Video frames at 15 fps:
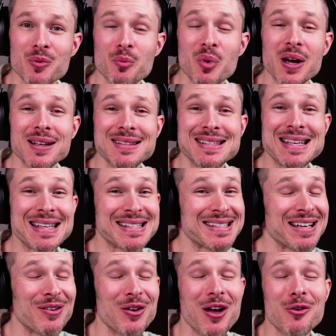but it's
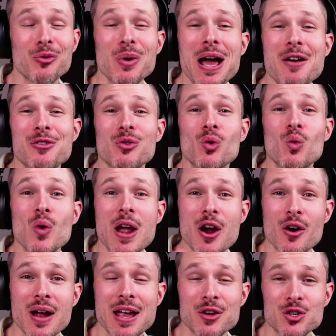a, a rather
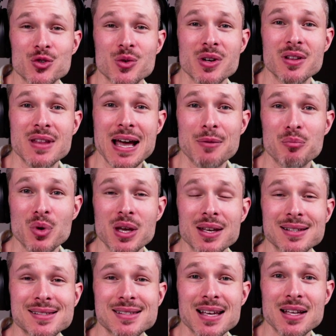rare entry, that being
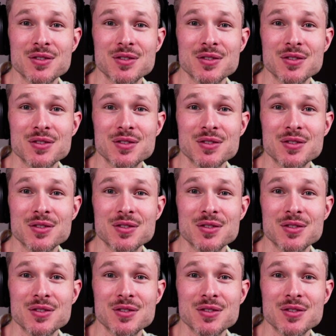said.